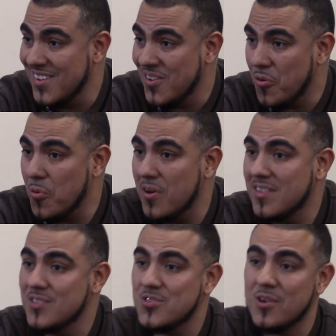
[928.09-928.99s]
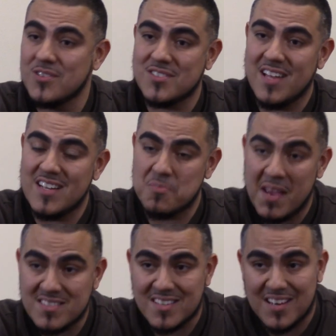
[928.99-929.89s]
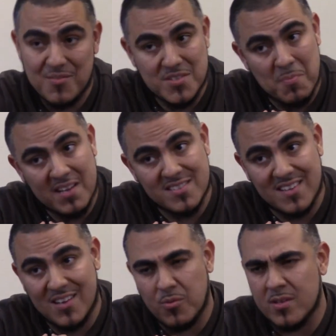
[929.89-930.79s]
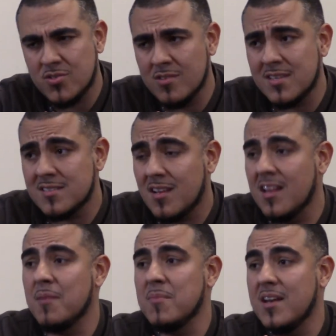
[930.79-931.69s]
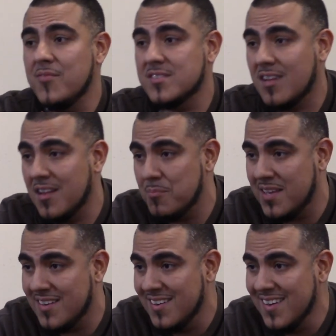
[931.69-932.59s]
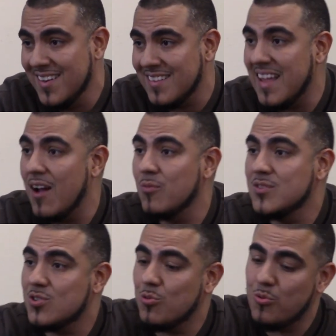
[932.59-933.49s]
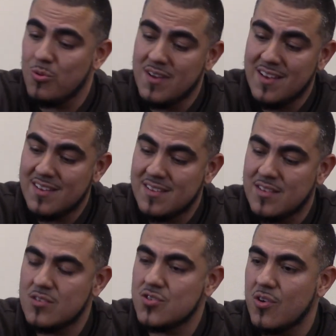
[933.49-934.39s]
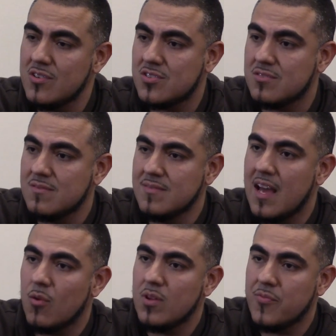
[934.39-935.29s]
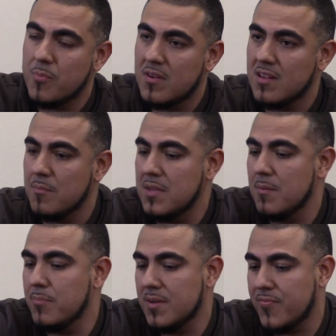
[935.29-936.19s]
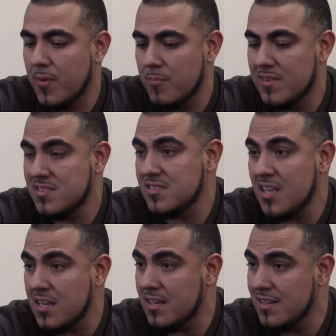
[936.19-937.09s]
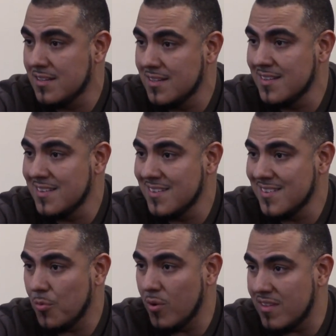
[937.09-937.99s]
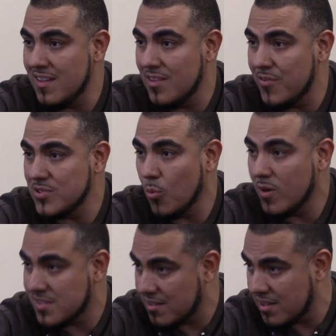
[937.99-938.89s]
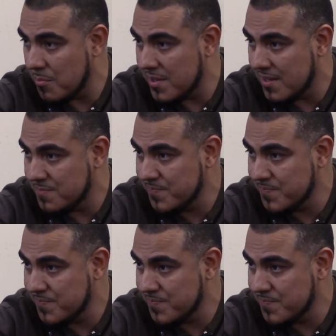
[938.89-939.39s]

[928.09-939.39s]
Or the church that is Mexican, if he's Mexican. Or the church that's Colombian, if he's Colombian. Down to the church, not only from Colombia, but from the city where the individual was in Colombia,